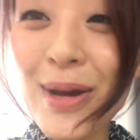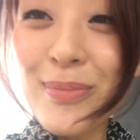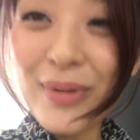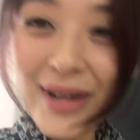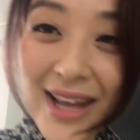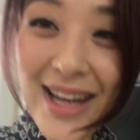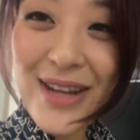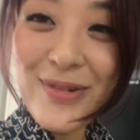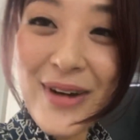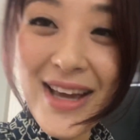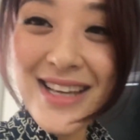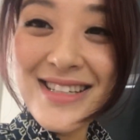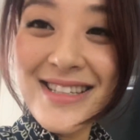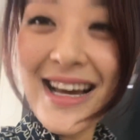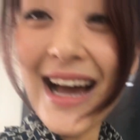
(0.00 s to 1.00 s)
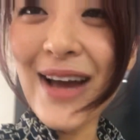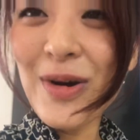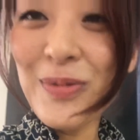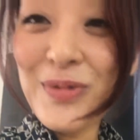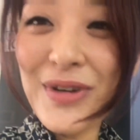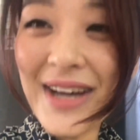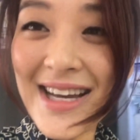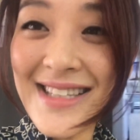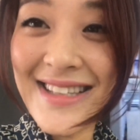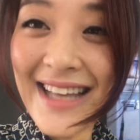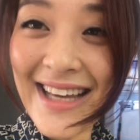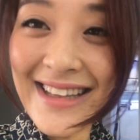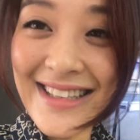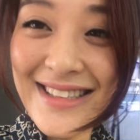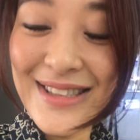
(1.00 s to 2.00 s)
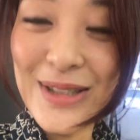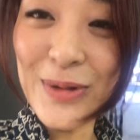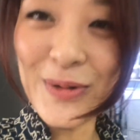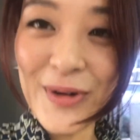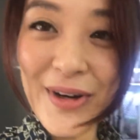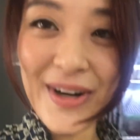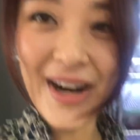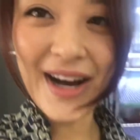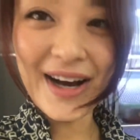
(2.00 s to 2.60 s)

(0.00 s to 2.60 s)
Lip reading: But anyways, I hope you guys like this tour.